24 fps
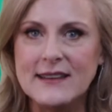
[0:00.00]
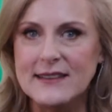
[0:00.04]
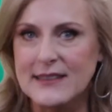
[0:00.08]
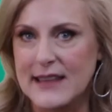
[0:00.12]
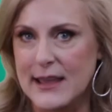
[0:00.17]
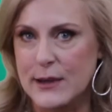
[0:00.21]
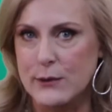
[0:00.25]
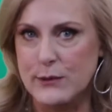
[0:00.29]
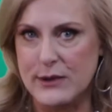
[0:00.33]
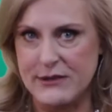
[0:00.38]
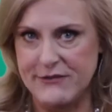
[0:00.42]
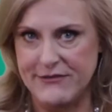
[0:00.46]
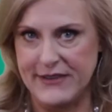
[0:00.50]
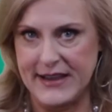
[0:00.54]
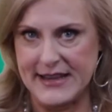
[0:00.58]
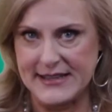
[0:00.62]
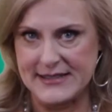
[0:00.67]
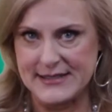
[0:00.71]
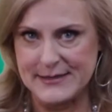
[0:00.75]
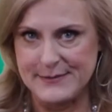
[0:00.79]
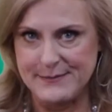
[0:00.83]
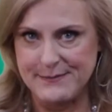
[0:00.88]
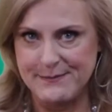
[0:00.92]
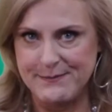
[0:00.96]
like we
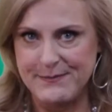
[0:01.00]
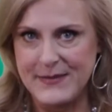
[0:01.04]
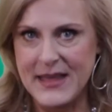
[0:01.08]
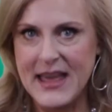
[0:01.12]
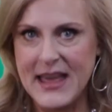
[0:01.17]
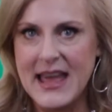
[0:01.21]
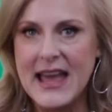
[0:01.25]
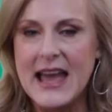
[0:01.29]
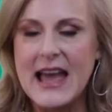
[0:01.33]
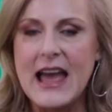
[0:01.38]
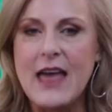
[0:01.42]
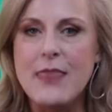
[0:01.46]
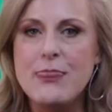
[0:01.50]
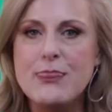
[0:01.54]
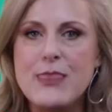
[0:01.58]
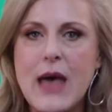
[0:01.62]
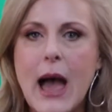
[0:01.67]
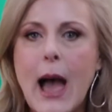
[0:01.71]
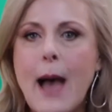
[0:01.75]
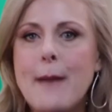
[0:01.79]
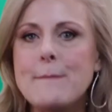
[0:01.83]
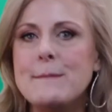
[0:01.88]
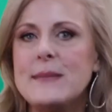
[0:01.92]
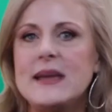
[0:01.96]
fight. And
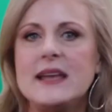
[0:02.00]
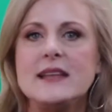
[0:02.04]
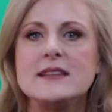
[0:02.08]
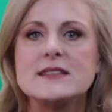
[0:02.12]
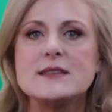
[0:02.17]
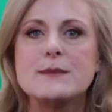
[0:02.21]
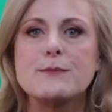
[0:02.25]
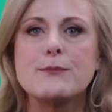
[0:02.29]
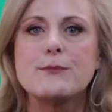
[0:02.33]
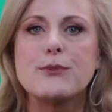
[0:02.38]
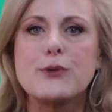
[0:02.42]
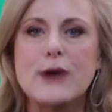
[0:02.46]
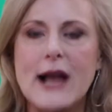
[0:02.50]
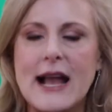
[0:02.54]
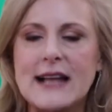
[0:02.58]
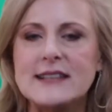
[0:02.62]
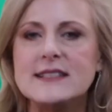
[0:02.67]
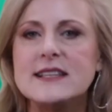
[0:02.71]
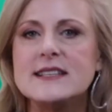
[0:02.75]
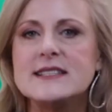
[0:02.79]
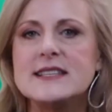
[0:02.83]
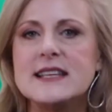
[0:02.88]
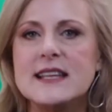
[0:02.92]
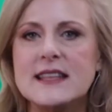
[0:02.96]
that means
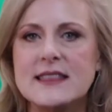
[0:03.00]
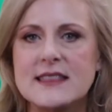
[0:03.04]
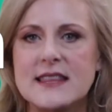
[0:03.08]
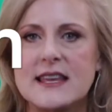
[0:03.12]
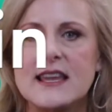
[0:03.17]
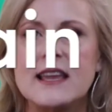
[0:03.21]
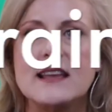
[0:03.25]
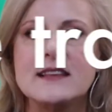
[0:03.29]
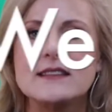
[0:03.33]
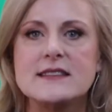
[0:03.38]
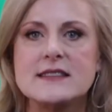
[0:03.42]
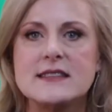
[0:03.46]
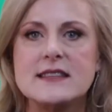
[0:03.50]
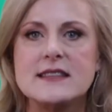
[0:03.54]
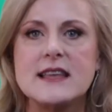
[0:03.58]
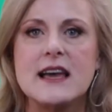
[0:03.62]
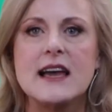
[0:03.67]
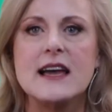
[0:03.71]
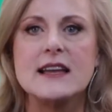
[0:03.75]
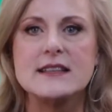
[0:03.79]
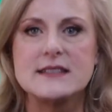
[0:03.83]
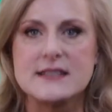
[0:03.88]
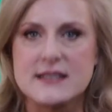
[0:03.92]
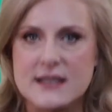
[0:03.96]
practicing things
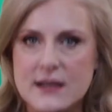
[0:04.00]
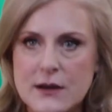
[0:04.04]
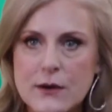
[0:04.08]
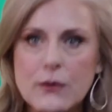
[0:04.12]
that